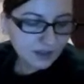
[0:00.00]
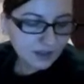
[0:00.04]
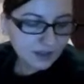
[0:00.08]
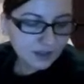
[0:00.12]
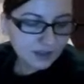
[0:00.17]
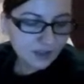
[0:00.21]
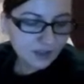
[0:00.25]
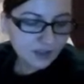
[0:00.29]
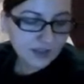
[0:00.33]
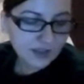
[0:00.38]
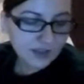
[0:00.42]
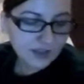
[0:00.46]

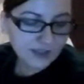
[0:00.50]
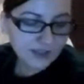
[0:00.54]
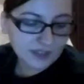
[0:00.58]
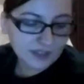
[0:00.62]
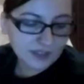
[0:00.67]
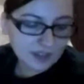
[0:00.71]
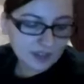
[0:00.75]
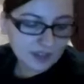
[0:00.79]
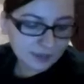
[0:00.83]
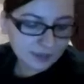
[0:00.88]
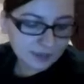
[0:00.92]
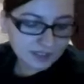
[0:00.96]
Then the
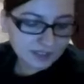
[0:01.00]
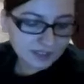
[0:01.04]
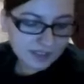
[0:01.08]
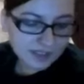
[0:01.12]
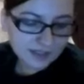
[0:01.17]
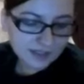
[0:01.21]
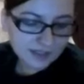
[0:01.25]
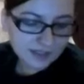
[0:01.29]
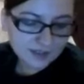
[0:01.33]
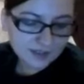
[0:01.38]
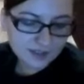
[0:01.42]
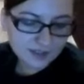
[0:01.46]
Lockman
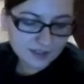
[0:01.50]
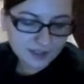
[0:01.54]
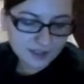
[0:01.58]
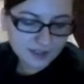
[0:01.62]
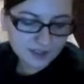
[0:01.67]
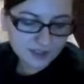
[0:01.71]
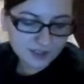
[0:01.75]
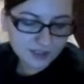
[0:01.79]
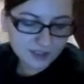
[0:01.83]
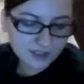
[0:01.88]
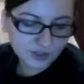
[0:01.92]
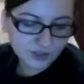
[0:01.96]
test tells
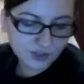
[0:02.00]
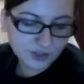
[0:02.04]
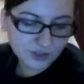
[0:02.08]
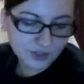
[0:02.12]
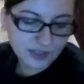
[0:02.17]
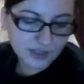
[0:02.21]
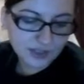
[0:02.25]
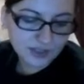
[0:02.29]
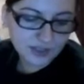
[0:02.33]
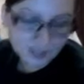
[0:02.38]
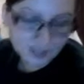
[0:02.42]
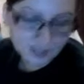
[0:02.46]
you
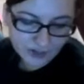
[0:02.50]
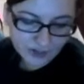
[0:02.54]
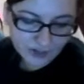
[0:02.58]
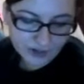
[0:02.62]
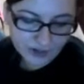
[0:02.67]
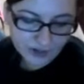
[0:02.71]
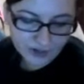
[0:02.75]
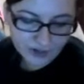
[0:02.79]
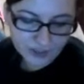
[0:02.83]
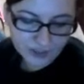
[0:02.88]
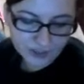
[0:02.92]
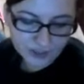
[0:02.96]
anterior
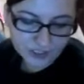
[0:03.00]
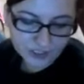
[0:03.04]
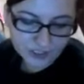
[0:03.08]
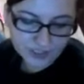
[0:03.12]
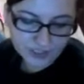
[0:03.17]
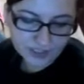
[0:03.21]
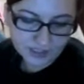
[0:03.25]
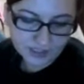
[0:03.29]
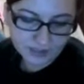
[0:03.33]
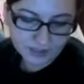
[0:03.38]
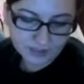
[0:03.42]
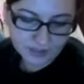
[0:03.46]
cruciate
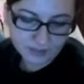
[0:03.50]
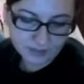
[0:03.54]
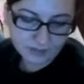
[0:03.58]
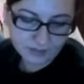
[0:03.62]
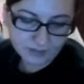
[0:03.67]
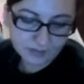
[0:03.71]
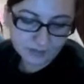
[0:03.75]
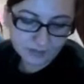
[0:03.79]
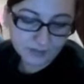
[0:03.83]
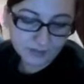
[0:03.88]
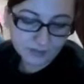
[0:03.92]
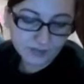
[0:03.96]

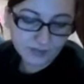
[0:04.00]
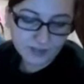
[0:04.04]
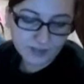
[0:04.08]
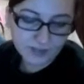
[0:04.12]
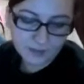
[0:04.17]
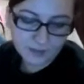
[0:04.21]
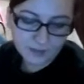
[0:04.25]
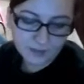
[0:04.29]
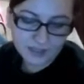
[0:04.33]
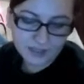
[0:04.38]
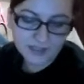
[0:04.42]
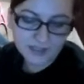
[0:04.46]

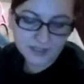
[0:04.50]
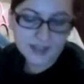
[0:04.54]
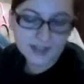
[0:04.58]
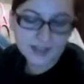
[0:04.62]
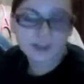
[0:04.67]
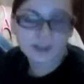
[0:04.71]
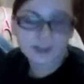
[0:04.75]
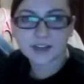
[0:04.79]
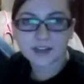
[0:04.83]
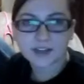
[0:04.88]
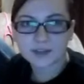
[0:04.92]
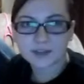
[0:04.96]
ligament
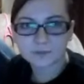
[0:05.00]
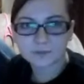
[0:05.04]
integrity.